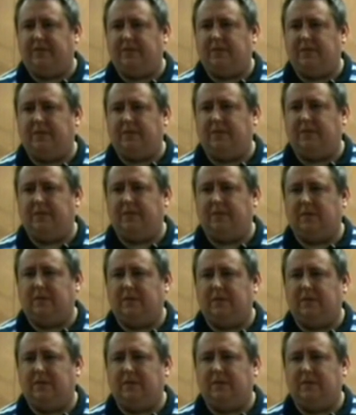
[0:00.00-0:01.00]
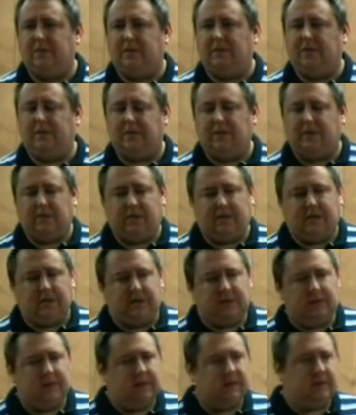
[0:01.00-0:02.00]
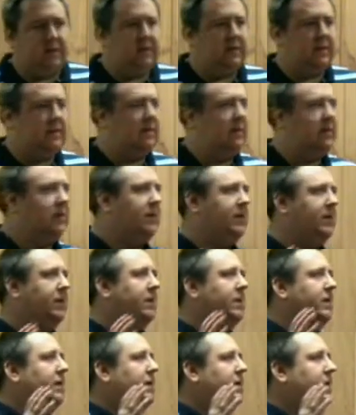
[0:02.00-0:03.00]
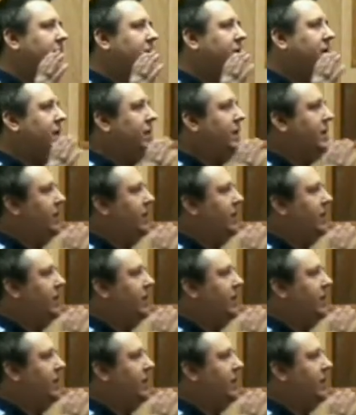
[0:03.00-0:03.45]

[no speech]